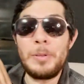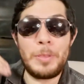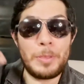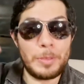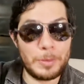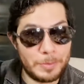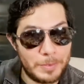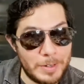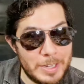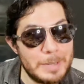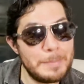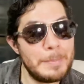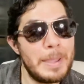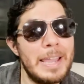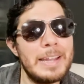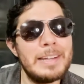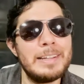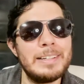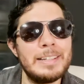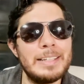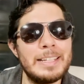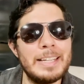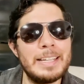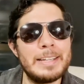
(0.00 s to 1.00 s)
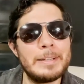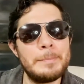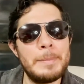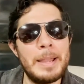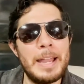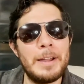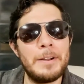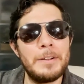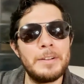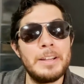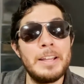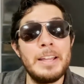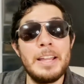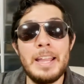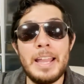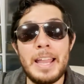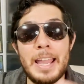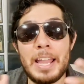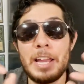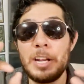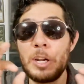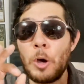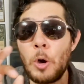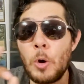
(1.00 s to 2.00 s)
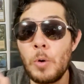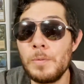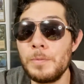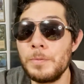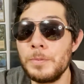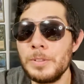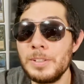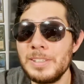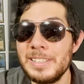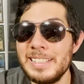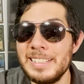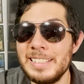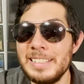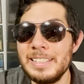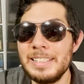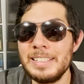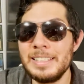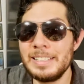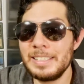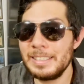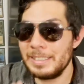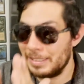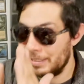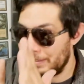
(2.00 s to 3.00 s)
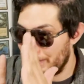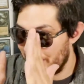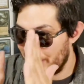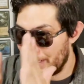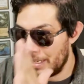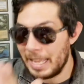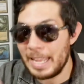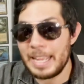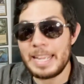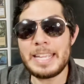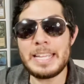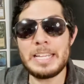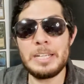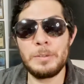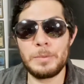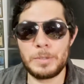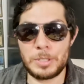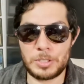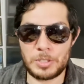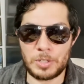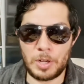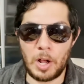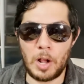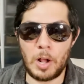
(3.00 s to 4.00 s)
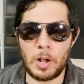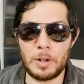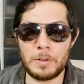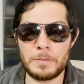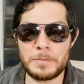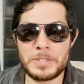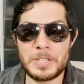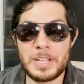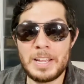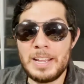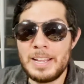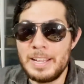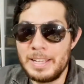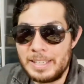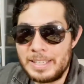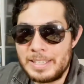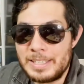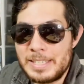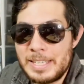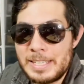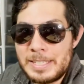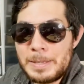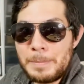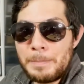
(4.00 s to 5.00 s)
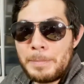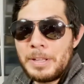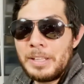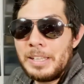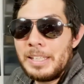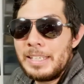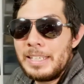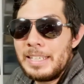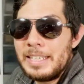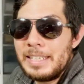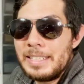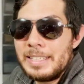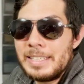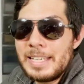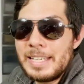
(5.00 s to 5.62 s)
3 mana to get him out, and hopefully he resolves, because his ability